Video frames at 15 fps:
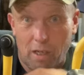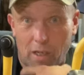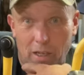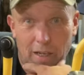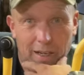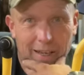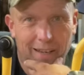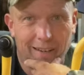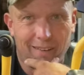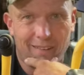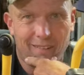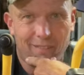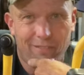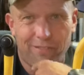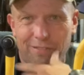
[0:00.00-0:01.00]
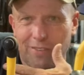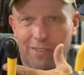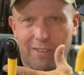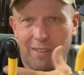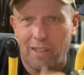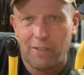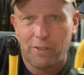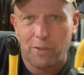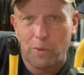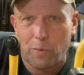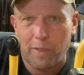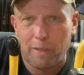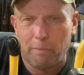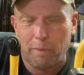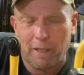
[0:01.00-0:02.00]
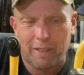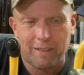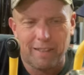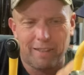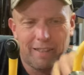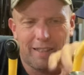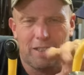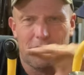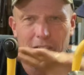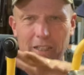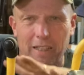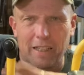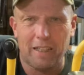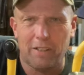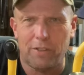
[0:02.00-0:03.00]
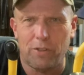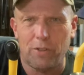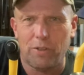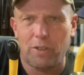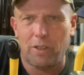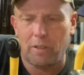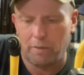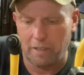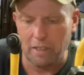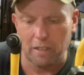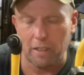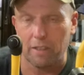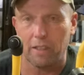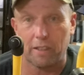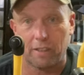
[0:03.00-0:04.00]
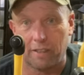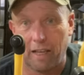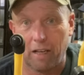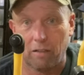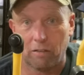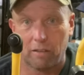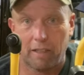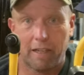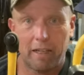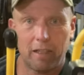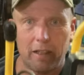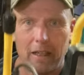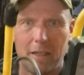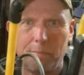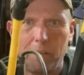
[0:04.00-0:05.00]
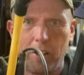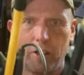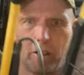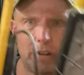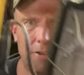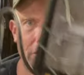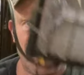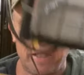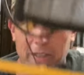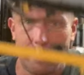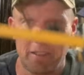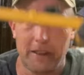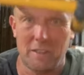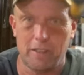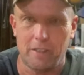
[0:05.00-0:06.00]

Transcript: and for under 20 bucks, I think you can get a new, this is a stout stand. I'm talking, this